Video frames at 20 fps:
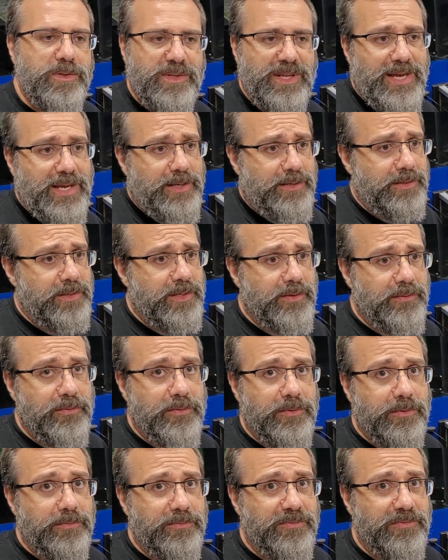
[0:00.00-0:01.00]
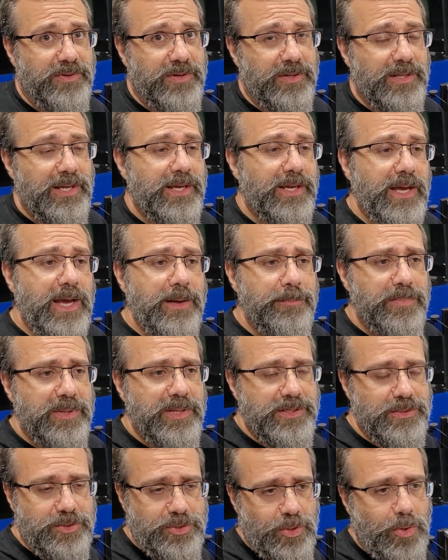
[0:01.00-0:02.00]
That never felt like. I
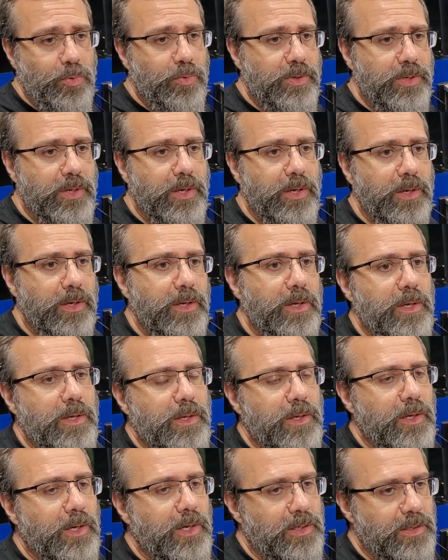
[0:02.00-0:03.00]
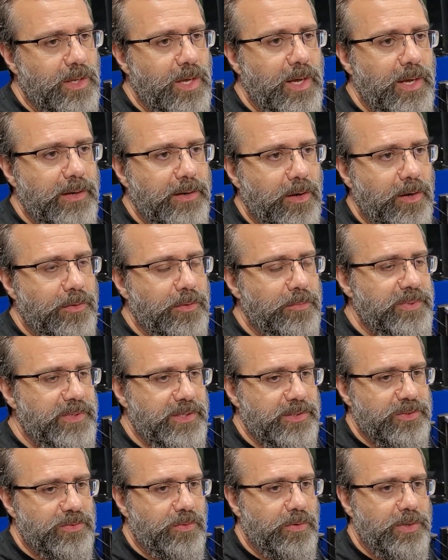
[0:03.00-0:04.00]
played Toka a lot on the
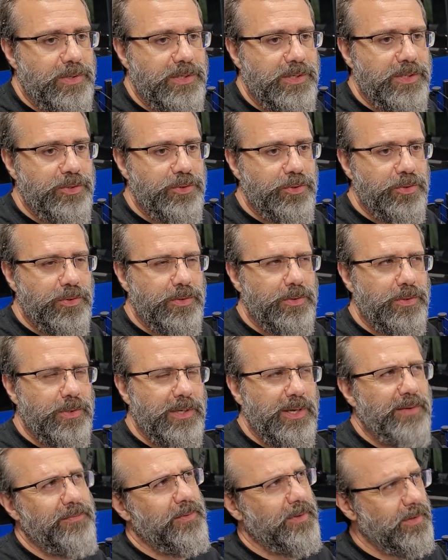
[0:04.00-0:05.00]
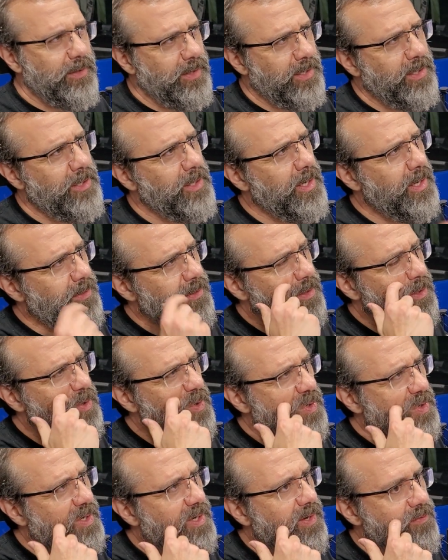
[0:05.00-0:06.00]
PS1, and I think you
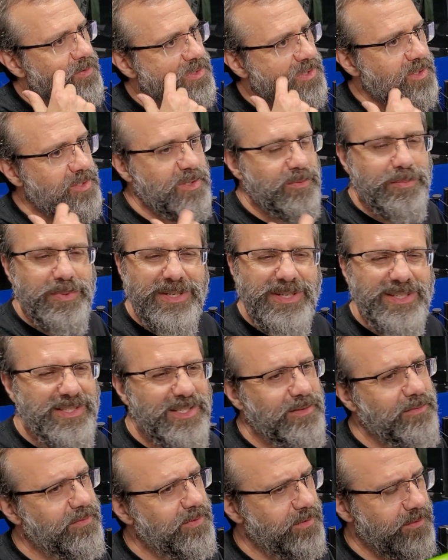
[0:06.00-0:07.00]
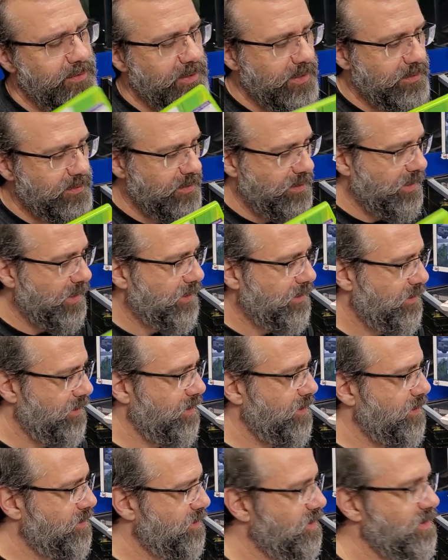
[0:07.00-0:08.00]
could have a stick shift, but it didn't feel nothing like
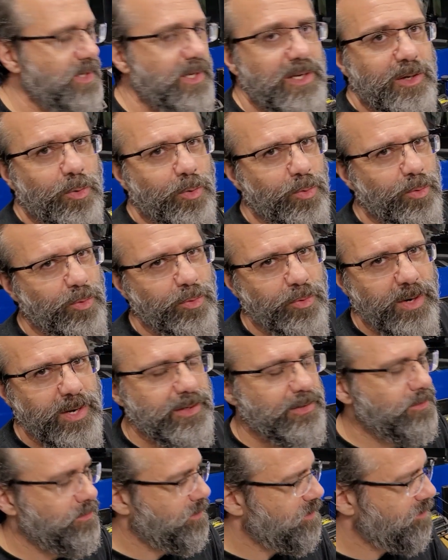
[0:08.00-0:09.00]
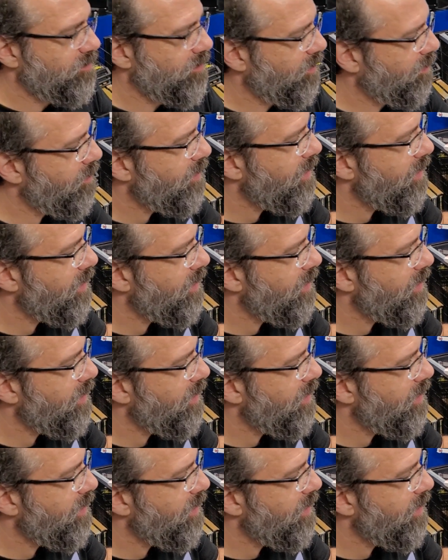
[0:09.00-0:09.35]
this. Or Gran Turismo.